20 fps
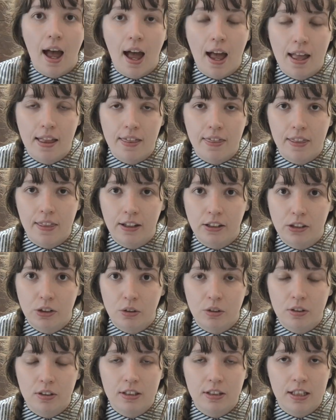and then you
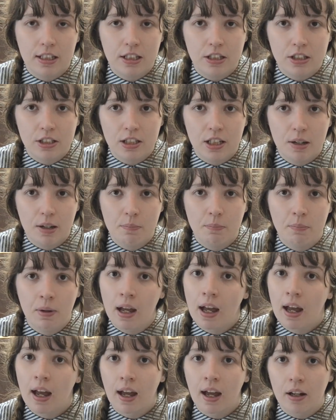can teach them
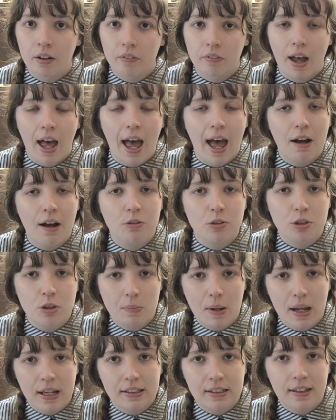how to
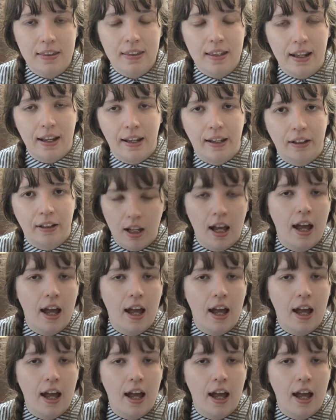make the thing.